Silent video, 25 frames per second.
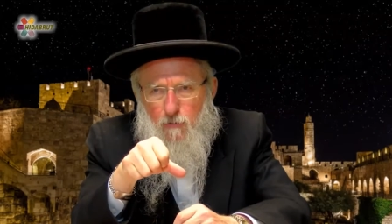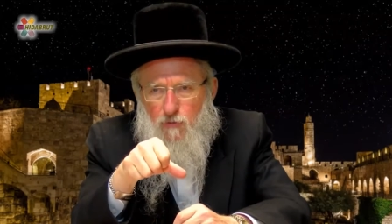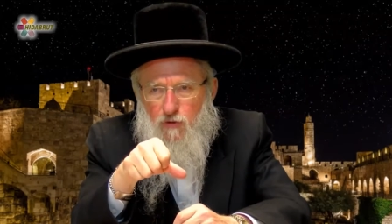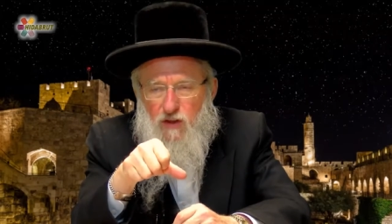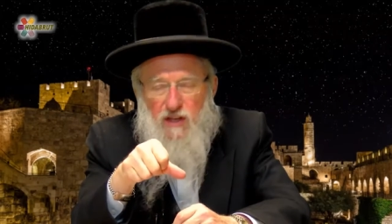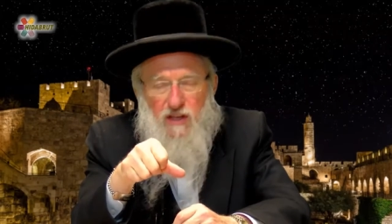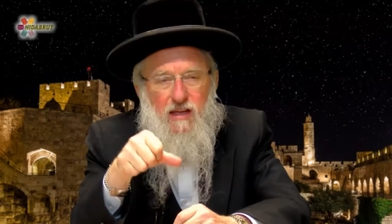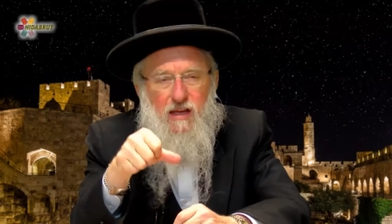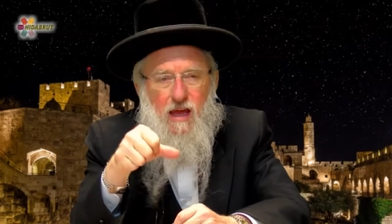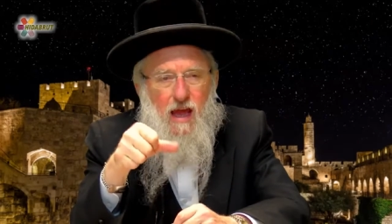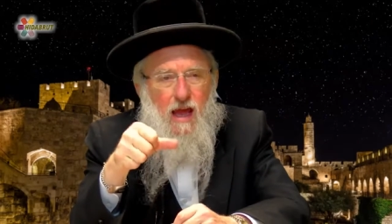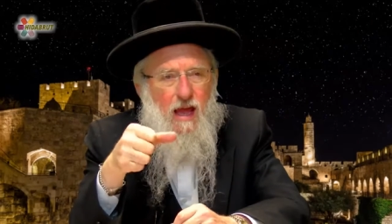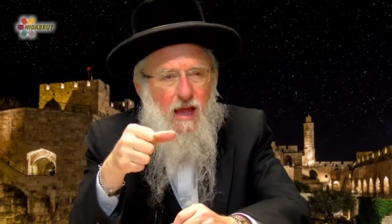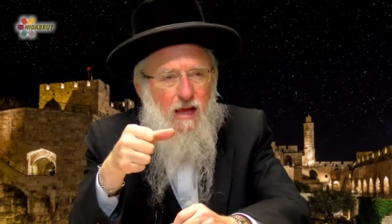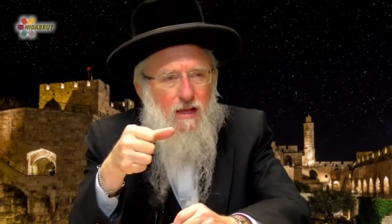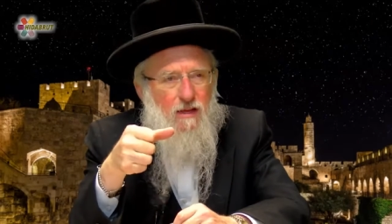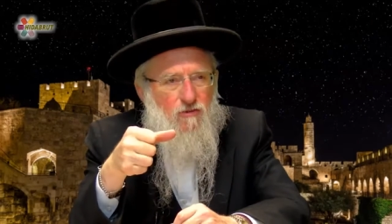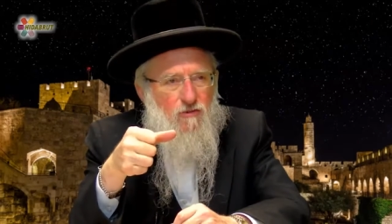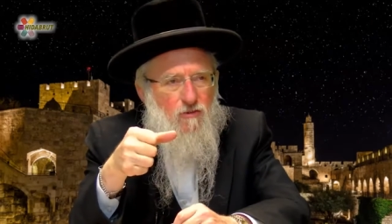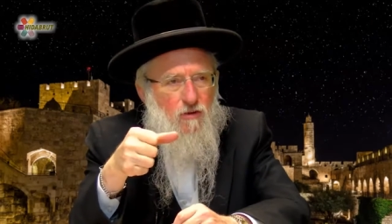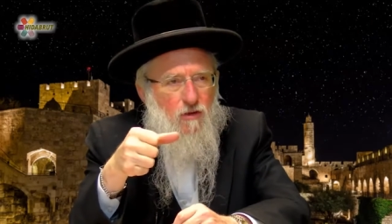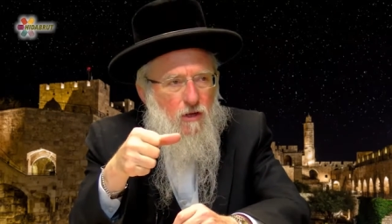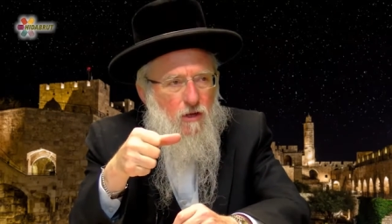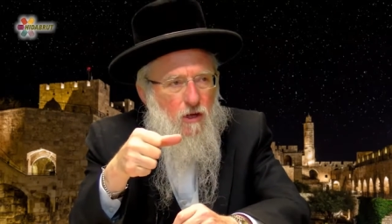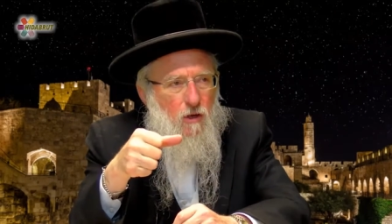He
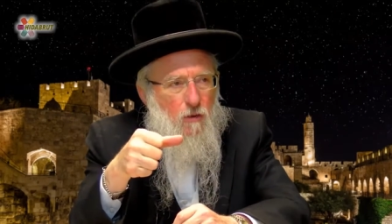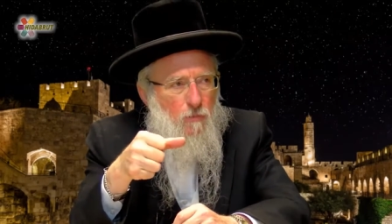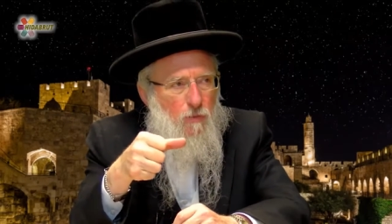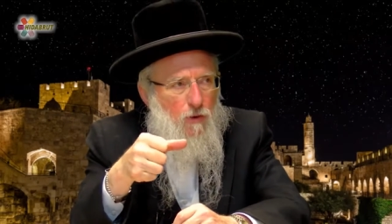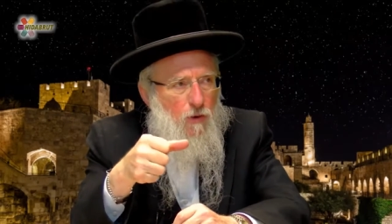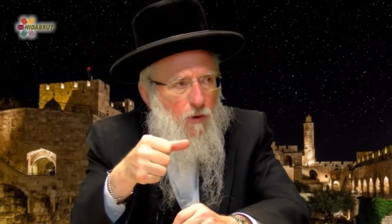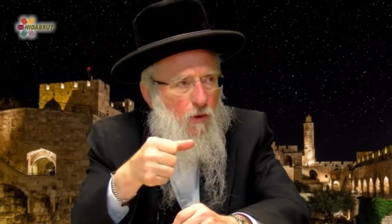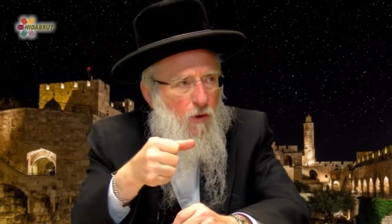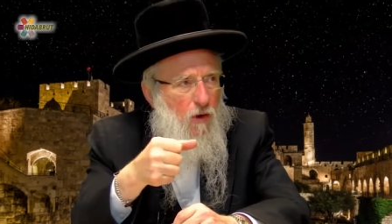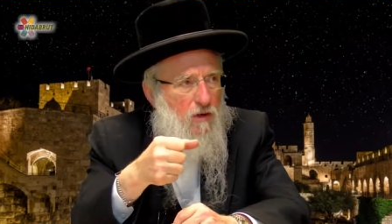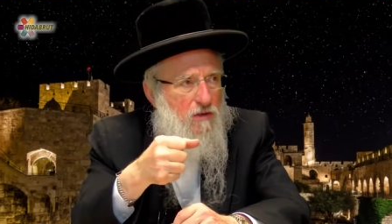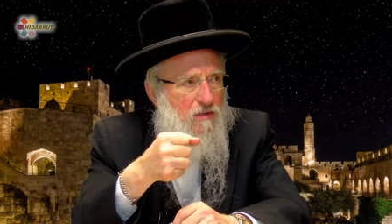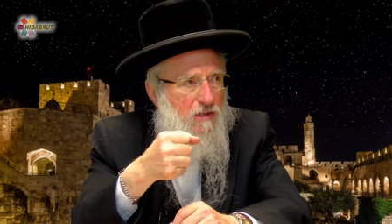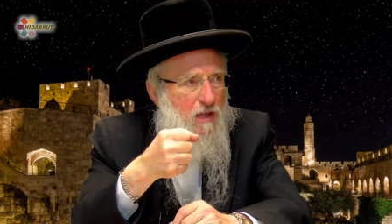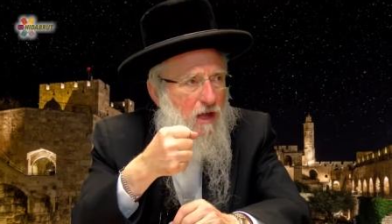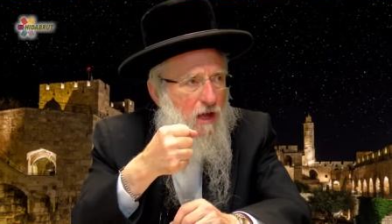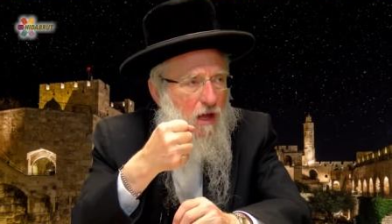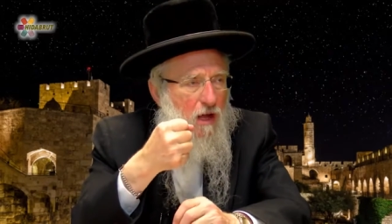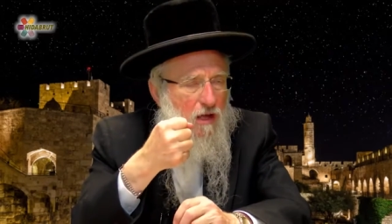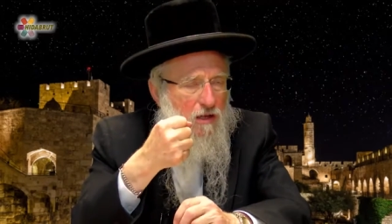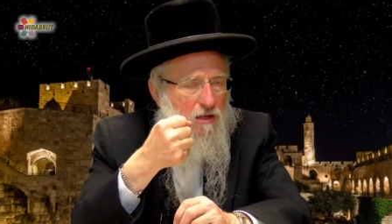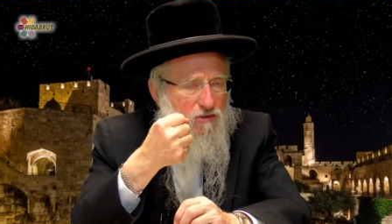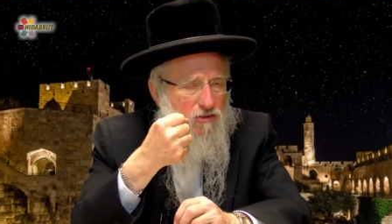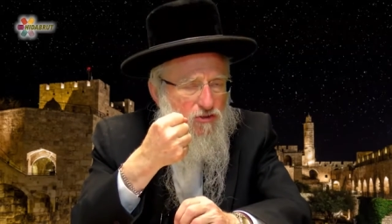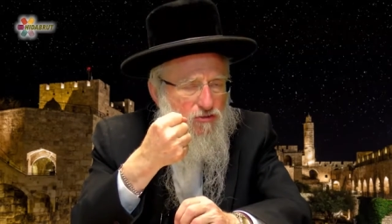can't, because
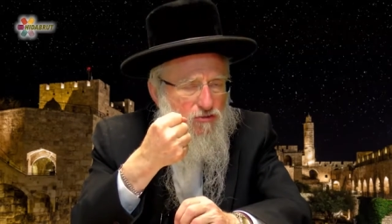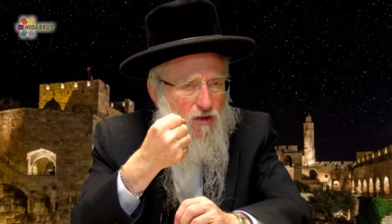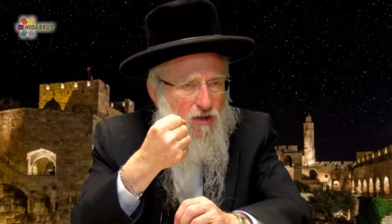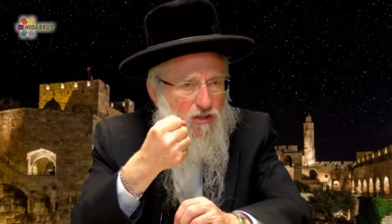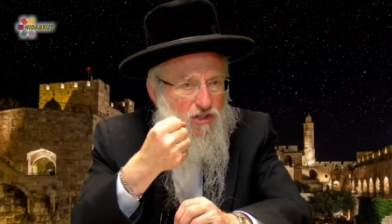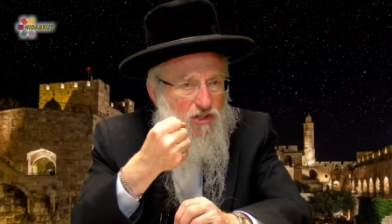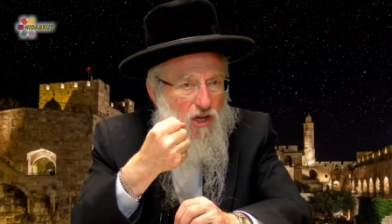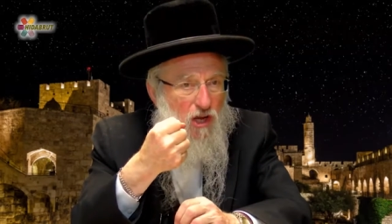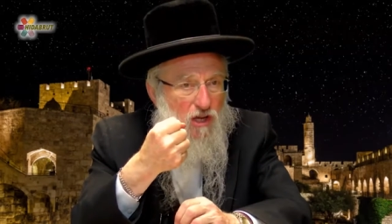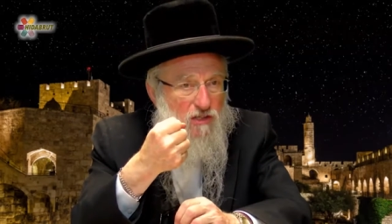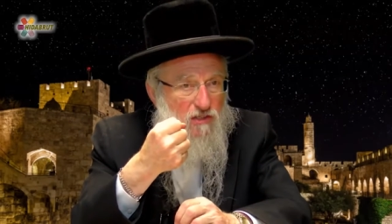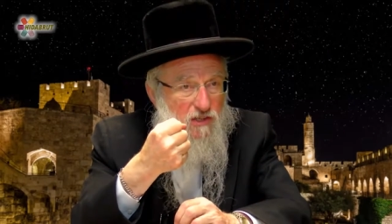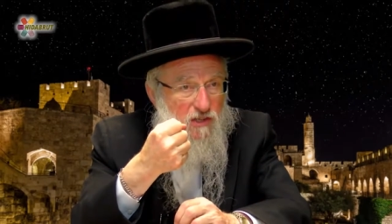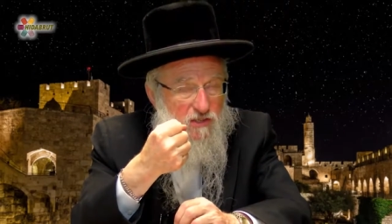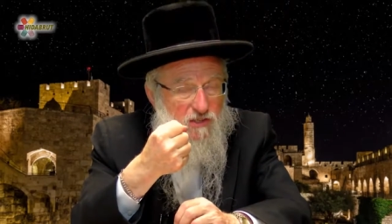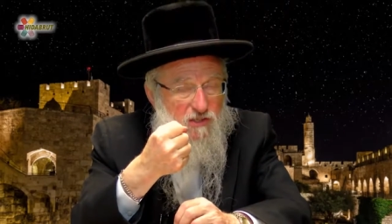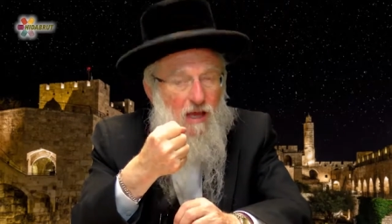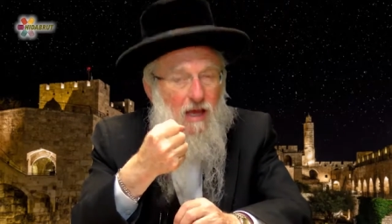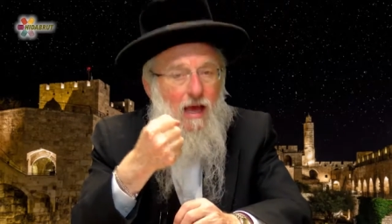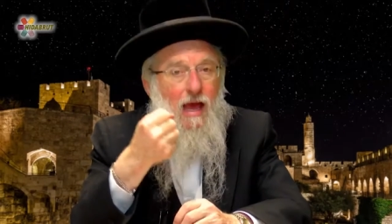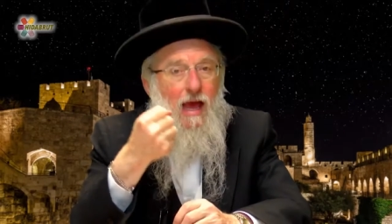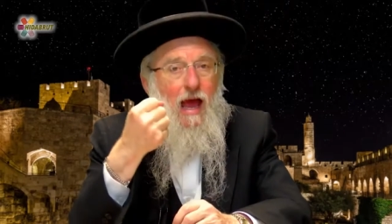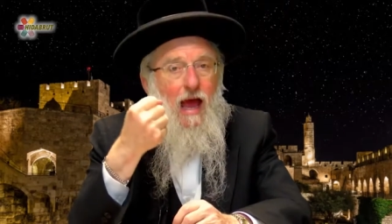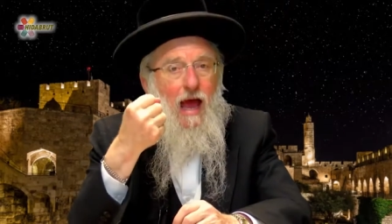strict justice